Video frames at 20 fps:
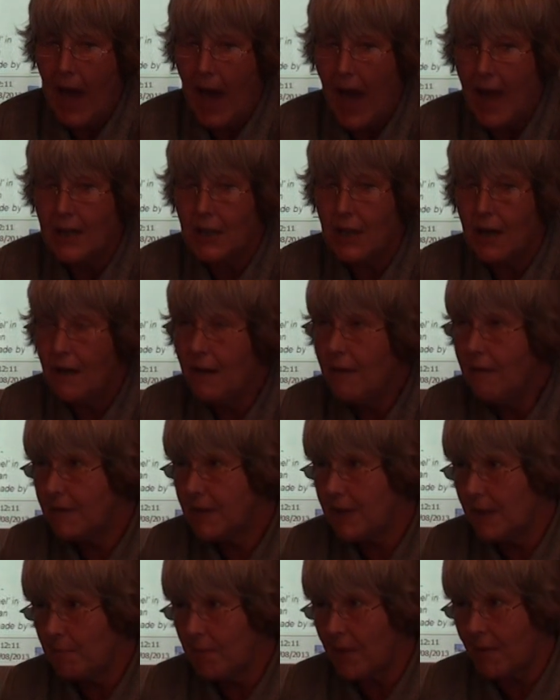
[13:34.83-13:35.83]
and if
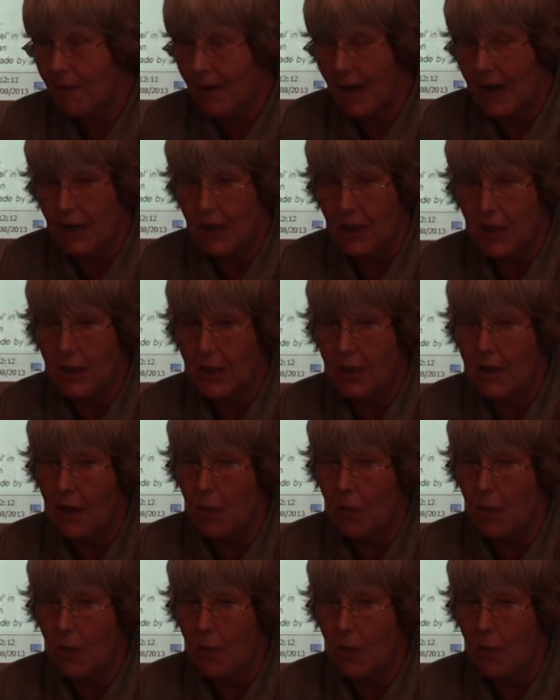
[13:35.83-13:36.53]
separated,